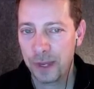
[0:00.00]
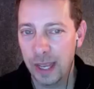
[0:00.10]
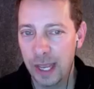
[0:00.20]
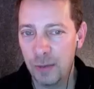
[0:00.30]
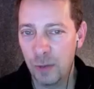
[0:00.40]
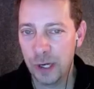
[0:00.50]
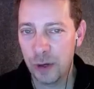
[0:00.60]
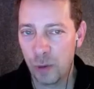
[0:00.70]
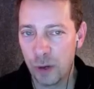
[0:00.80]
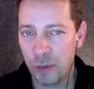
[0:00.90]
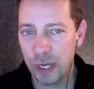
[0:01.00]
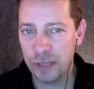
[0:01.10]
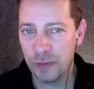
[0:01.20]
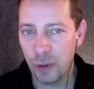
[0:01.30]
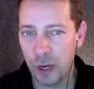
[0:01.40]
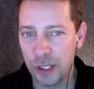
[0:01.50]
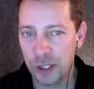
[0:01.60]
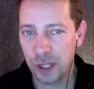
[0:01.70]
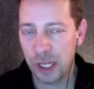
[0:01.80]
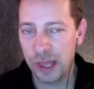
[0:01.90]
And when you're in WordPress, if you want to
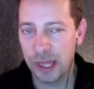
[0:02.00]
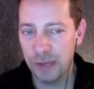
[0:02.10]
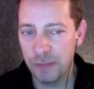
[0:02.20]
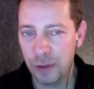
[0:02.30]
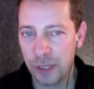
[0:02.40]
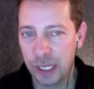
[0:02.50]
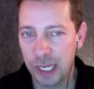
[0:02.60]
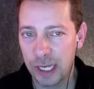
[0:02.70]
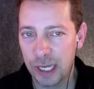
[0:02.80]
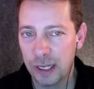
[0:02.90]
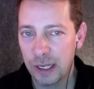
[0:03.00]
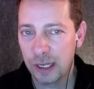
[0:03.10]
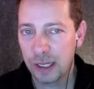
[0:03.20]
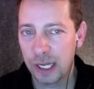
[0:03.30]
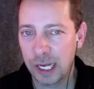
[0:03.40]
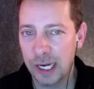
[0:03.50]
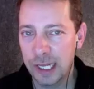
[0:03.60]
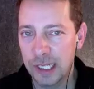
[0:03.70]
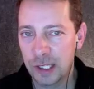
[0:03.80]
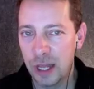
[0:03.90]
install a theme, you can, again, click on
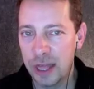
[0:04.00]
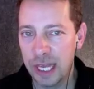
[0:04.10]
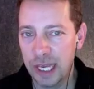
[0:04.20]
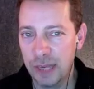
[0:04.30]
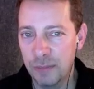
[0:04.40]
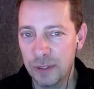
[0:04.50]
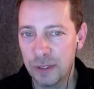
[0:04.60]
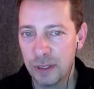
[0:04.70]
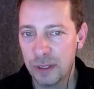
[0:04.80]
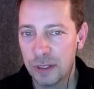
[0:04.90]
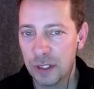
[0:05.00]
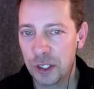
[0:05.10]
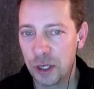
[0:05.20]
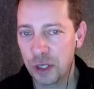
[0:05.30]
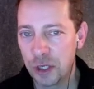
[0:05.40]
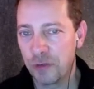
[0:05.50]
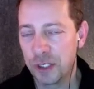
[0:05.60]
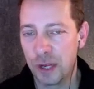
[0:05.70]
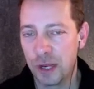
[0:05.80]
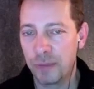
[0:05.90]
Install Themes, search for
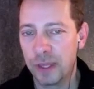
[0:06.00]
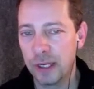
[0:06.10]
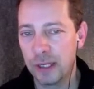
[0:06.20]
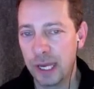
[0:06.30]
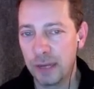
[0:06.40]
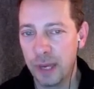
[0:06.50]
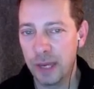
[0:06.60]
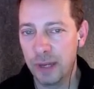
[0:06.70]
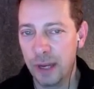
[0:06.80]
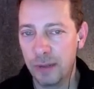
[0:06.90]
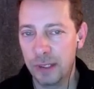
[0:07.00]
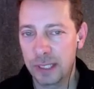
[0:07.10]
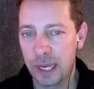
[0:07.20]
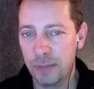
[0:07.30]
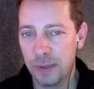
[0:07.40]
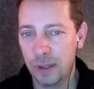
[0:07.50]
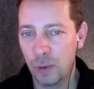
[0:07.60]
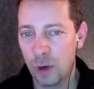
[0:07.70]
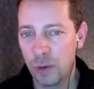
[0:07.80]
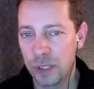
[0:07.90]
something, like maybe I'm going to type in the
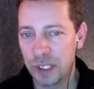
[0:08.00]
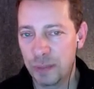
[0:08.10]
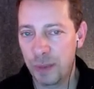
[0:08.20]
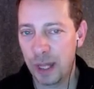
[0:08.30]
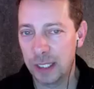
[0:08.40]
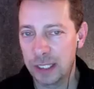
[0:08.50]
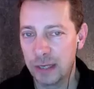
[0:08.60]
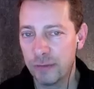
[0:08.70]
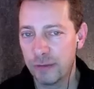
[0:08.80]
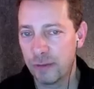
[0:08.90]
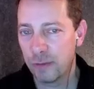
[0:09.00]
word responsive.